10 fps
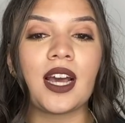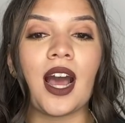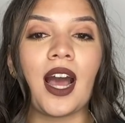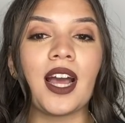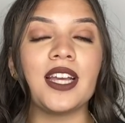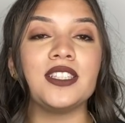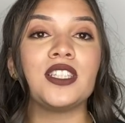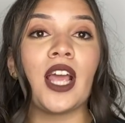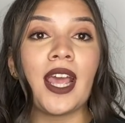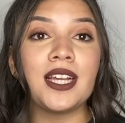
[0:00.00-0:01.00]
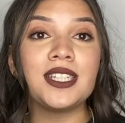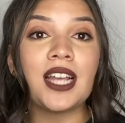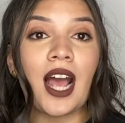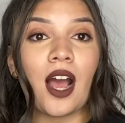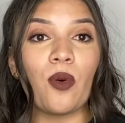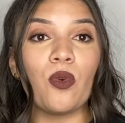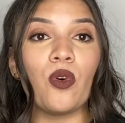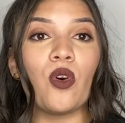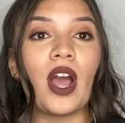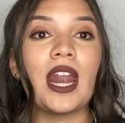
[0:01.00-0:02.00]
I take a
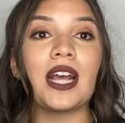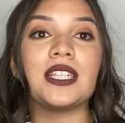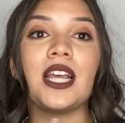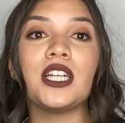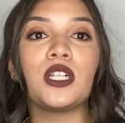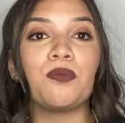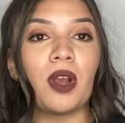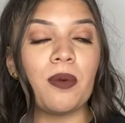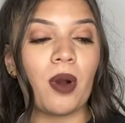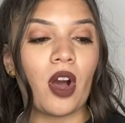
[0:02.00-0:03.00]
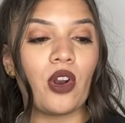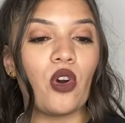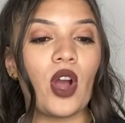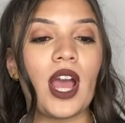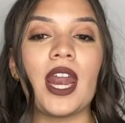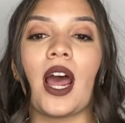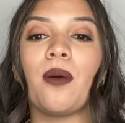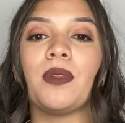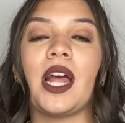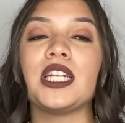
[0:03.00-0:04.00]
towel and I take a spray bottle and I'm
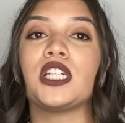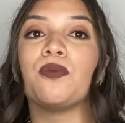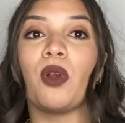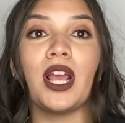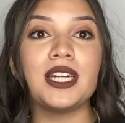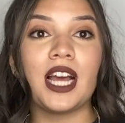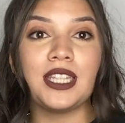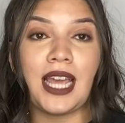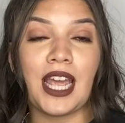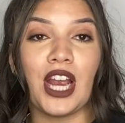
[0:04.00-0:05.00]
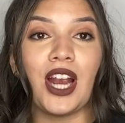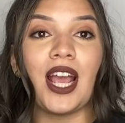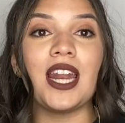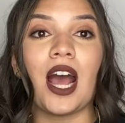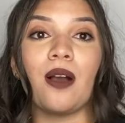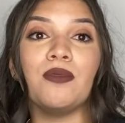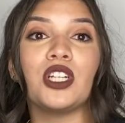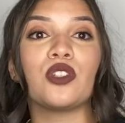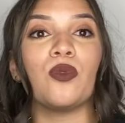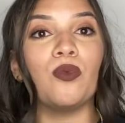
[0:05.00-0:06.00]
like spraying down the hair and I'm
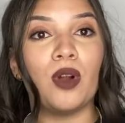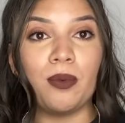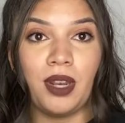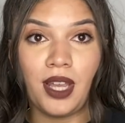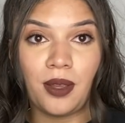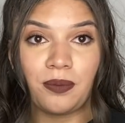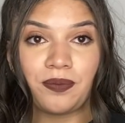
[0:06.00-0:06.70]
just rubbing it.